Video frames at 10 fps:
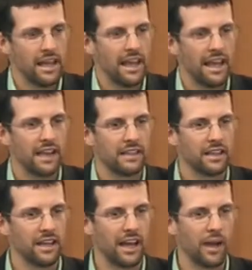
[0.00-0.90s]
And
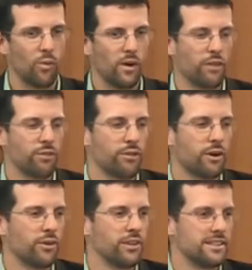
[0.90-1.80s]
I want to
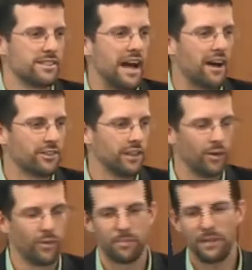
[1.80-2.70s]
throw this out to you. I don't
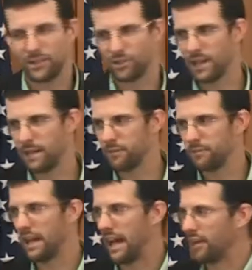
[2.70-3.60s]
want to be extreme and
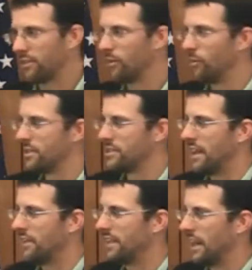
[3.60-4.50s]
fanatical on one
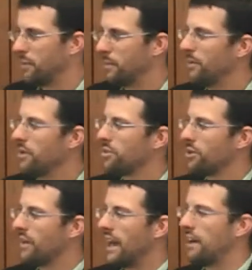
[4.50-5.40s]
side or the other, but I want to
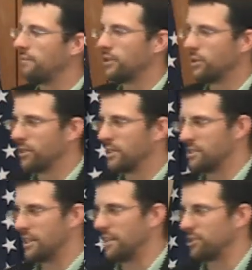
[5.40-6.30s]
throw it out for your
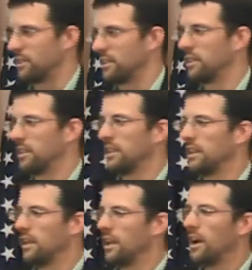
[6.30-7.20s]
discussion.
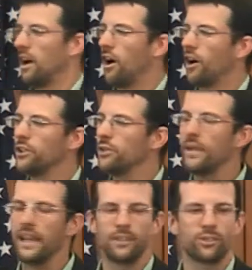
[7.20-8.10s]
Are you
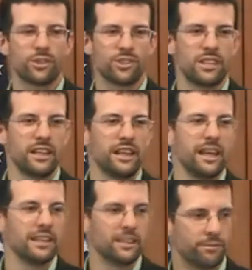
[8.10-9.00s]
interested
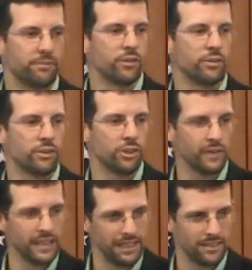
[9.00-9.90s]
in the food you
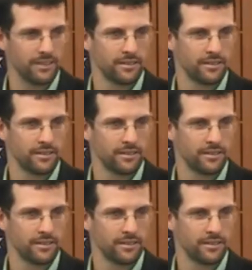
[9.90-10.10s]
eat?